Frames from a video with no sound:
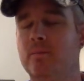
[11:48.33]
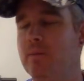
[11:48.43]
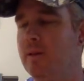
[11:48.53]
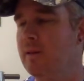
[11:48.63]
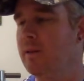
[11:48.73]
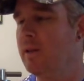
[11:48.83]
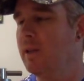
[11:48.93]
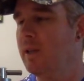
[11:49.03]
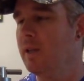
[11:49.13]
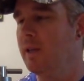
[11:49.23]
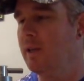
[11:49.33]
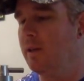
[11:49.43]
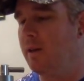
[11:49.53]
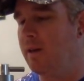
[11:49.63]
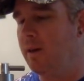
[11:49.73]
But
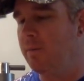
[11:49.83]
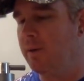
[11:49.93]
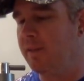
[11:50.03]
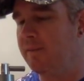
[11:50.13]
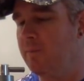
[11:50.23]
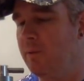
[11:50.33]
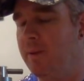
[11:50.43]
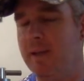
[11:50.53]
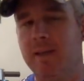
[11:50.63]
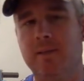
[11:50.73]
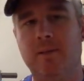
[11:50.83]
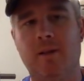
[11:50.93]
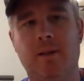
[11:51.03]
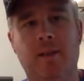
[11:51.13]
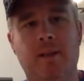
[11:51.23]
uh, we'll get some more baking
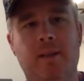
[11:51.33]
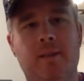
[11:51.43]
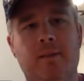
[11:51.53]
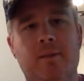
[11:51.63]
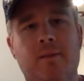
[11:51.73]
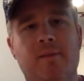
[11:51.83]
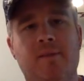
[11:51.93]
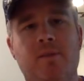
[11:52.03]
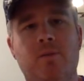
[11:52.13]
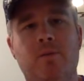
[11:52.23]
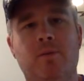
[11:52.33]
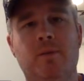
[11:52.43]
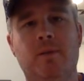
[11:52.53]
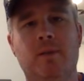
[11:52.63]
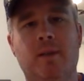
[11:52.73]
done in
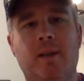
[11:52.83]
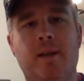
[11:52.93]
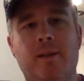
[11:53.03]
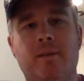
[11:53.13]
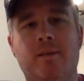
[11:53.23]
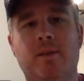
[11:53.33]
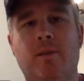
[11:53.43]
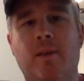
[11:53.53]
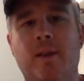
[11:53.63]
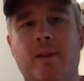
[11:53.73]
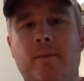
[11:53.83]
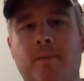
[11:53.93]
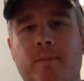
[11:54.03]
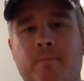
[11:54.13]
soon. And until then,